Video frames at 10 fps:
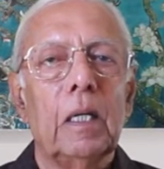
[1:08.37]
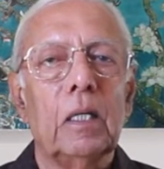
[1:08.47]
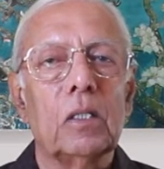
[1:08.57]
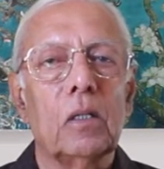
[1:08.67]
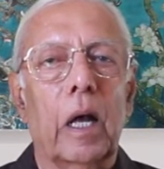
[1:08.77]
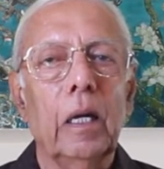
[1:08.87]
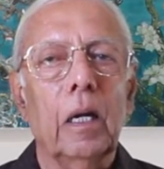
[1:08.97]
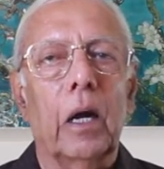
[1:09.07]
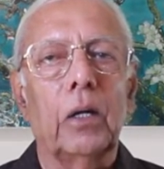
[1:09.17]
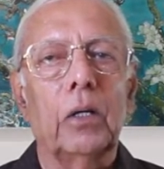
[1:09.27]
is
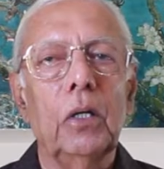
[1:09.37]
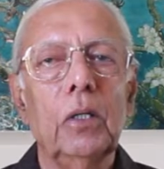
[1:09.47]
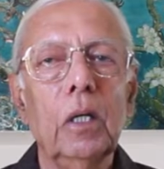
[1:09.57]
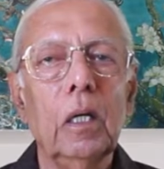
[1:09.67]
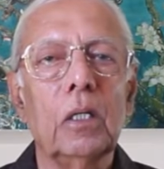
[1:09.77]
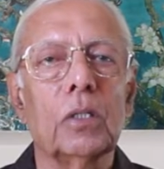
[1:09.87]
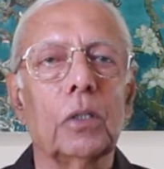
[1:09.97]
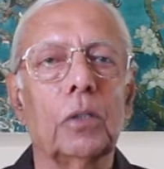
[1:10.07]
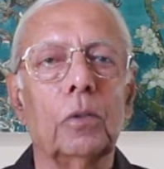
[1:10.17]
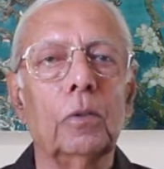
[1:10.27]
like a teaching
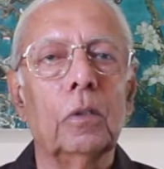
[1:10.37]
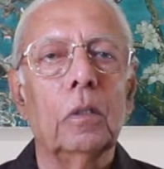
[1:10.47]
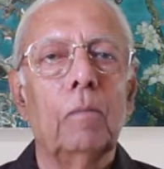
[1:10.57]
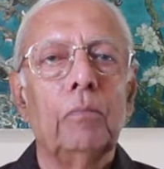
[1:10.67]
institute